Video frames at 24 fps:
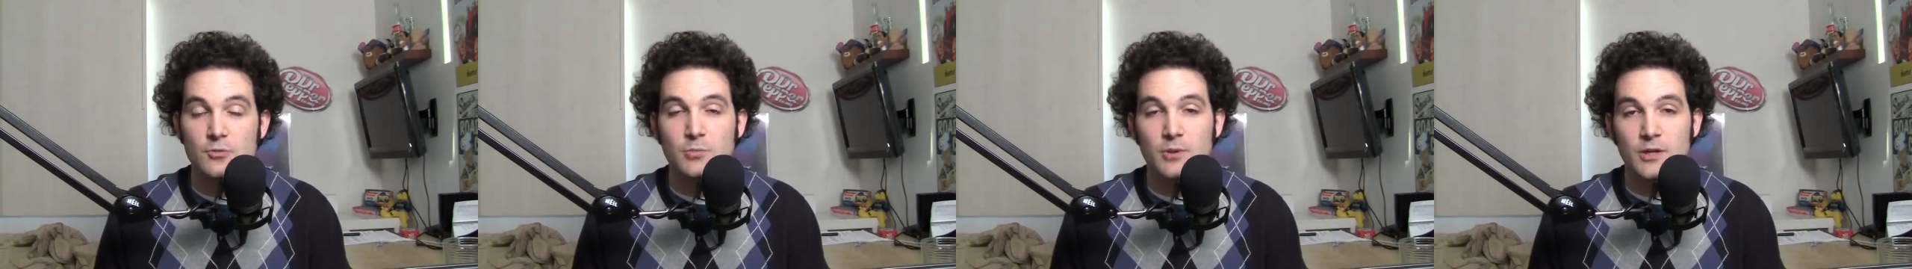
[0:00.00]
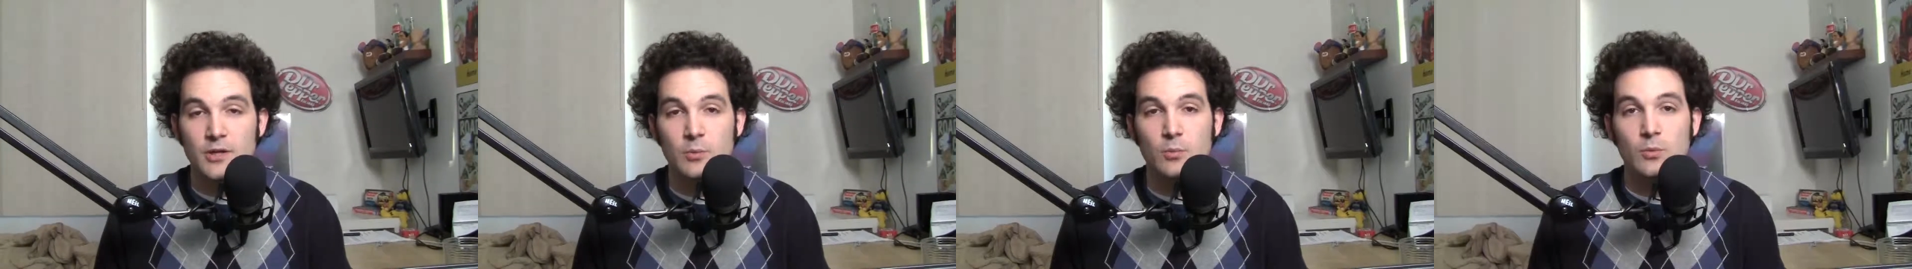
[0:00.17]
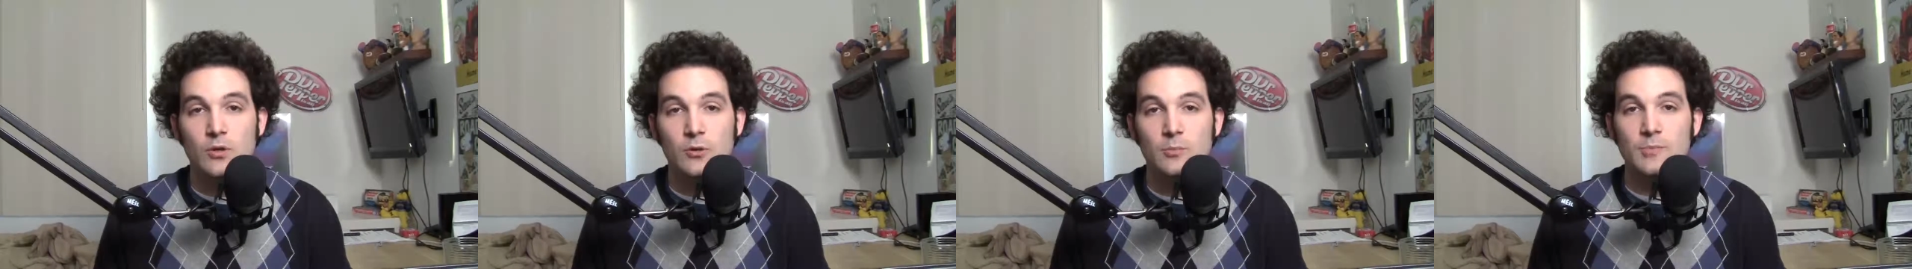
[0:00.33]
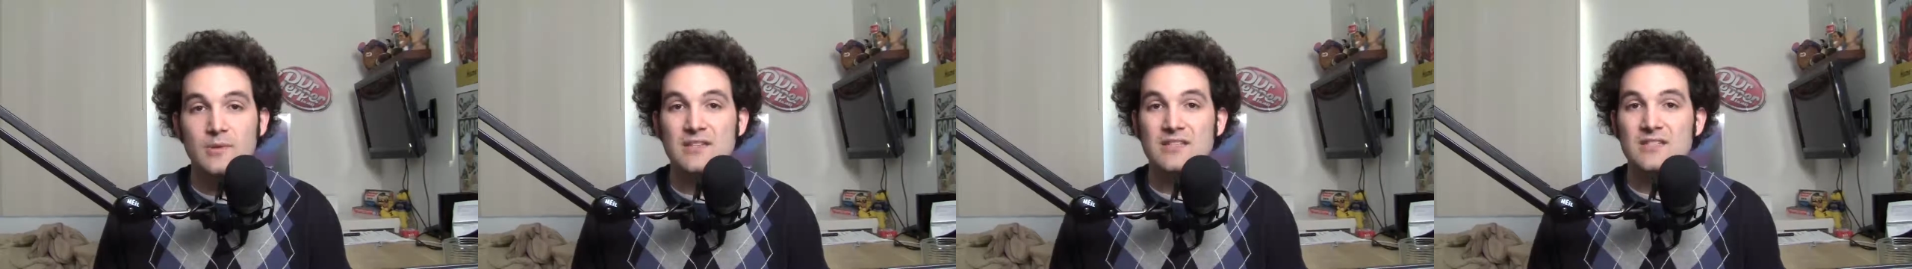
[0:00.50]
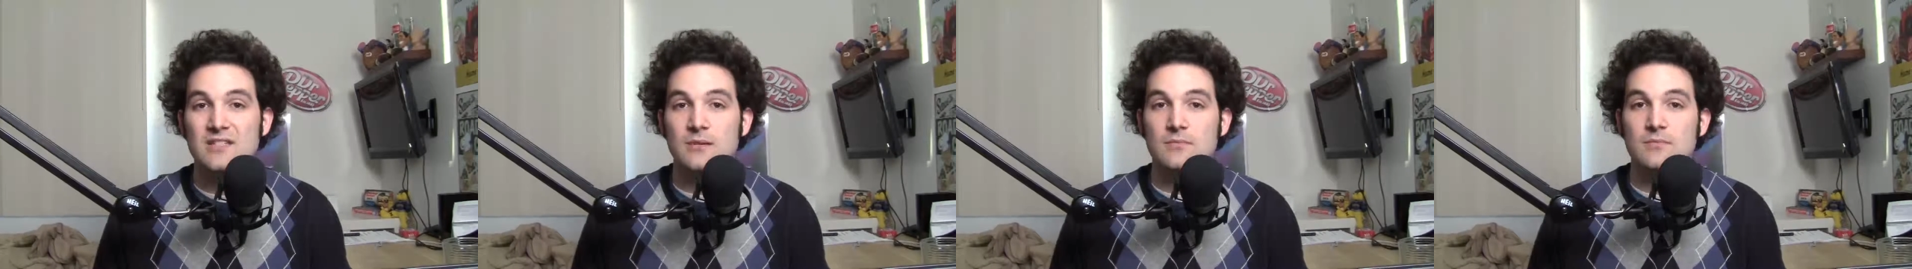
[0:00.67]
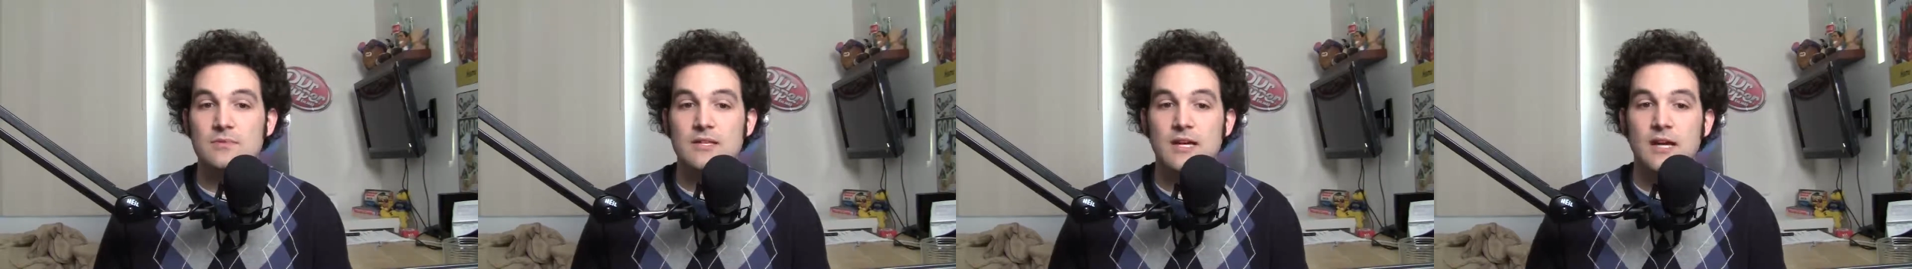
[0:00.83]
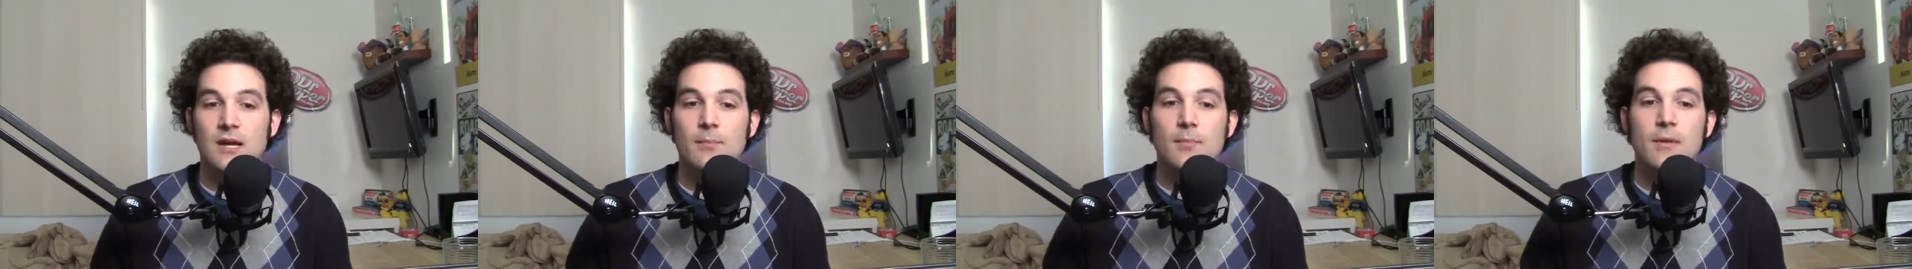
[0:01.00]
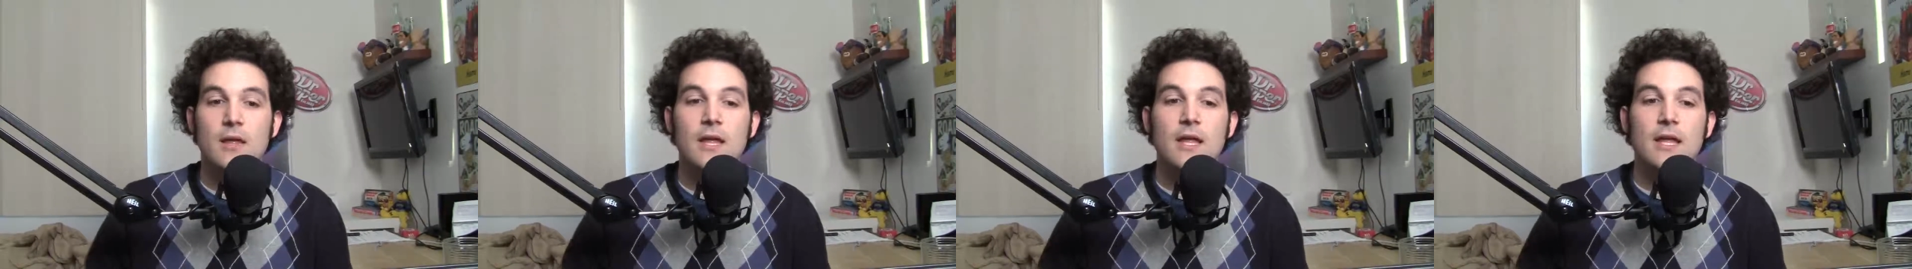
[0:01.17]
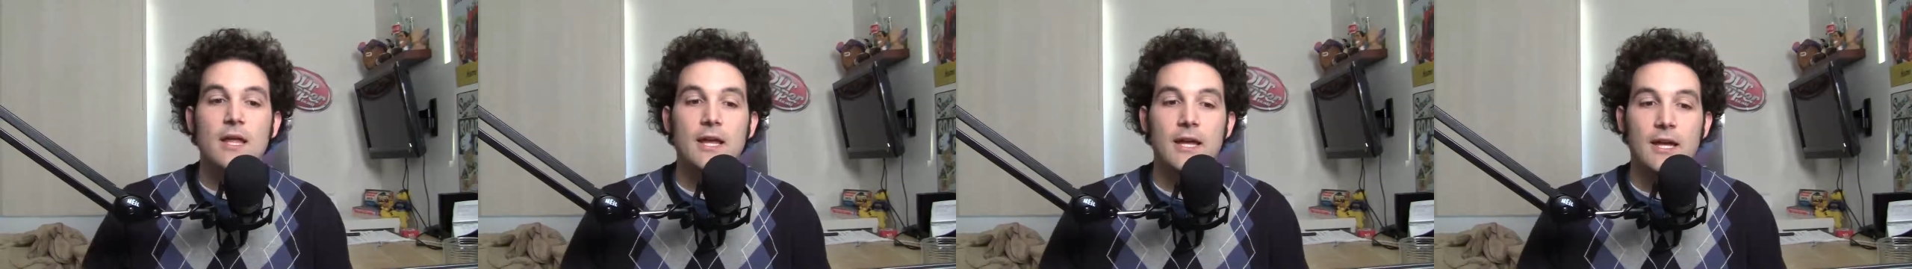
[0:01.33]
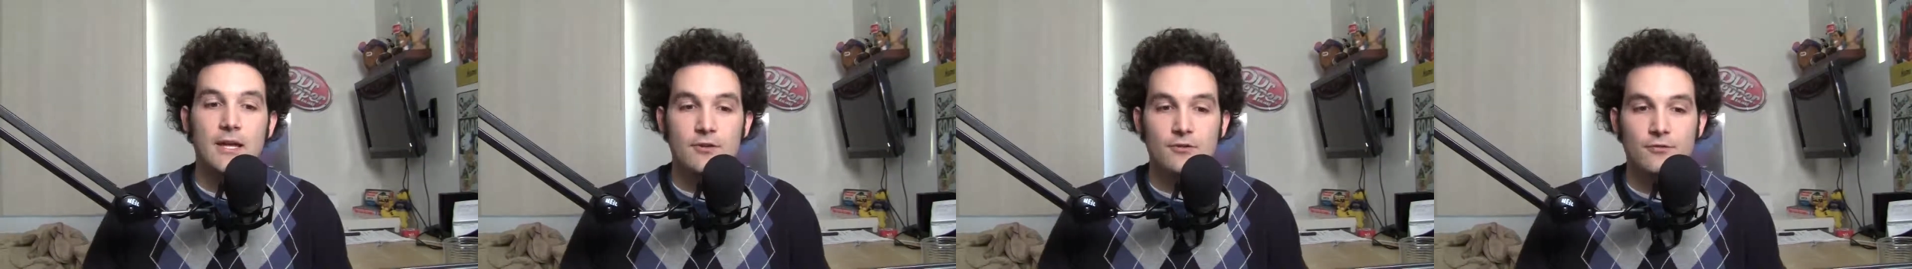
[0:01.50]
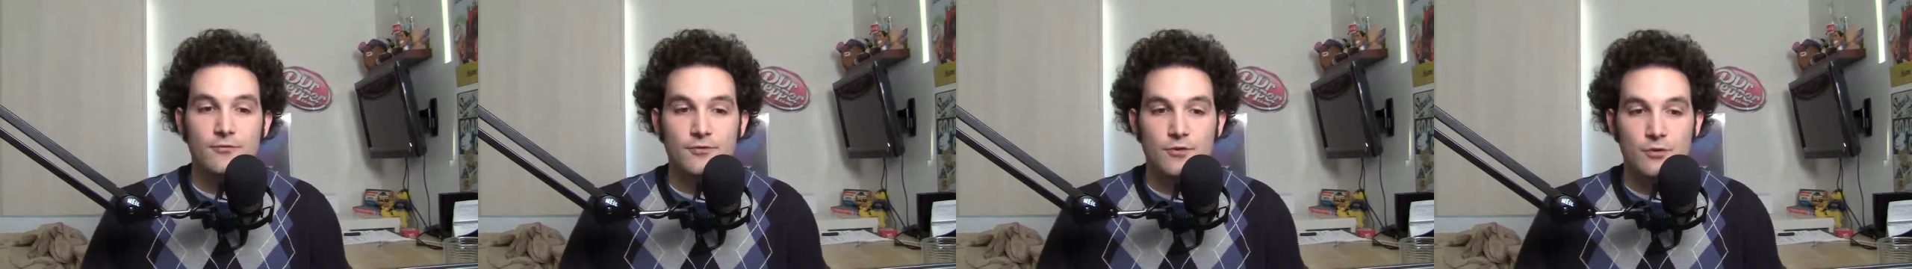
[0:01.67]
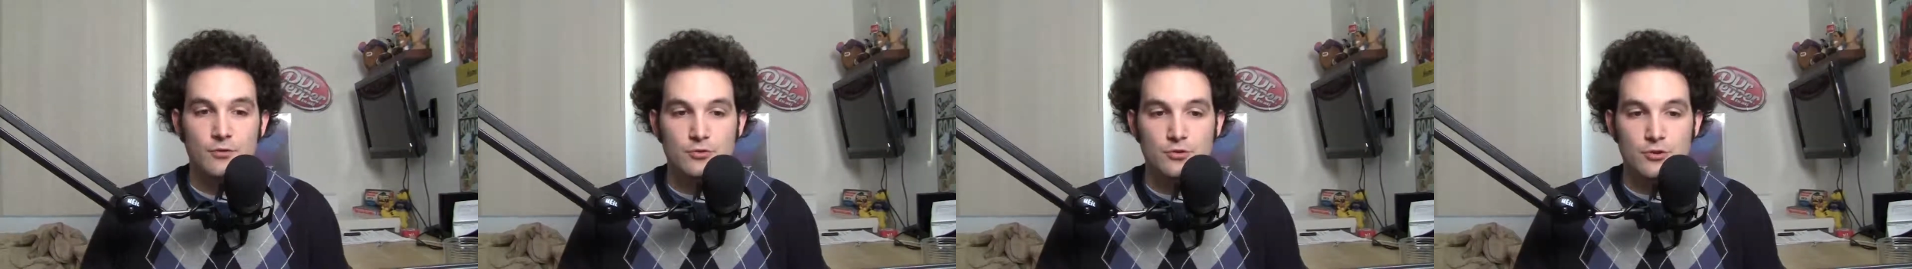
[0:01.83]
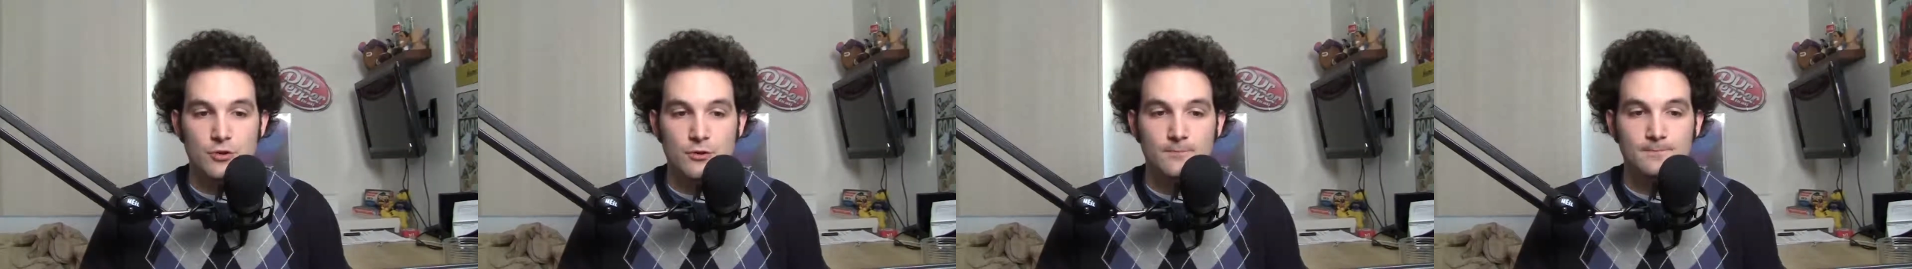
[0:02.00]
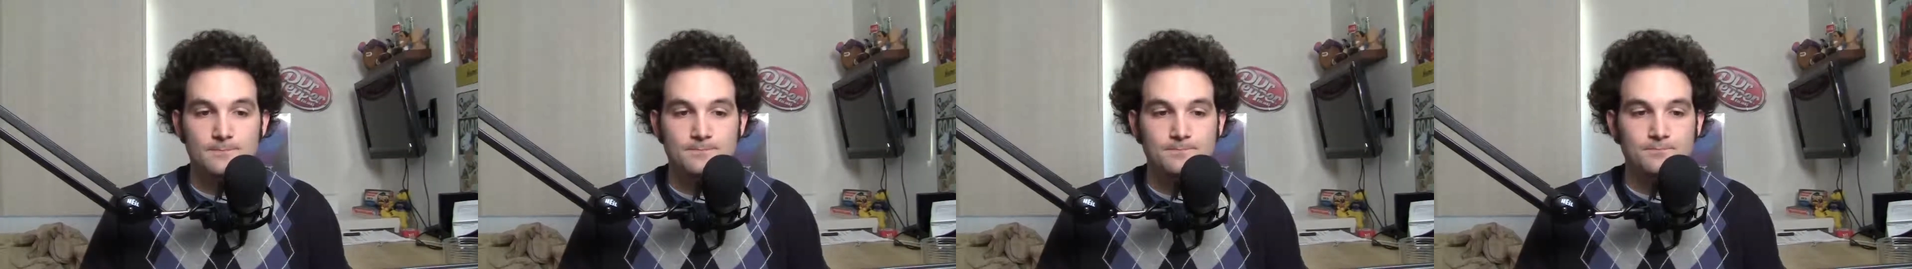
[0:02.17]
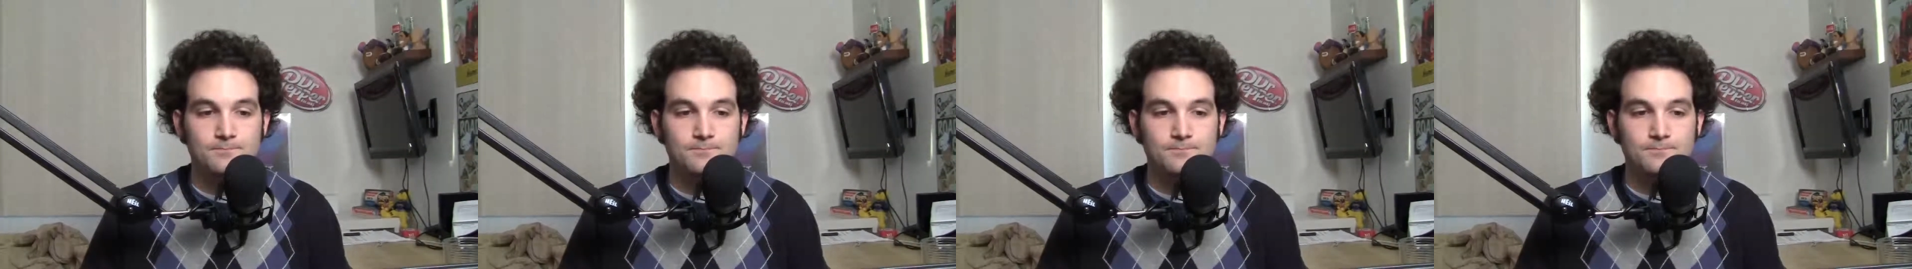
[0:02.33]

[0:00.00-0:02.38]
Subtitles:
but it will be sometime in the future.